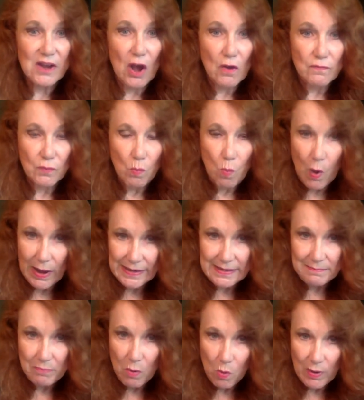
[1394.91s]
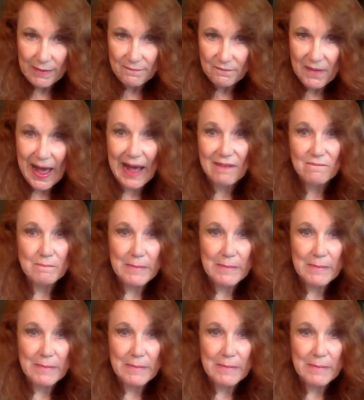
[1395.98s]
over 1.5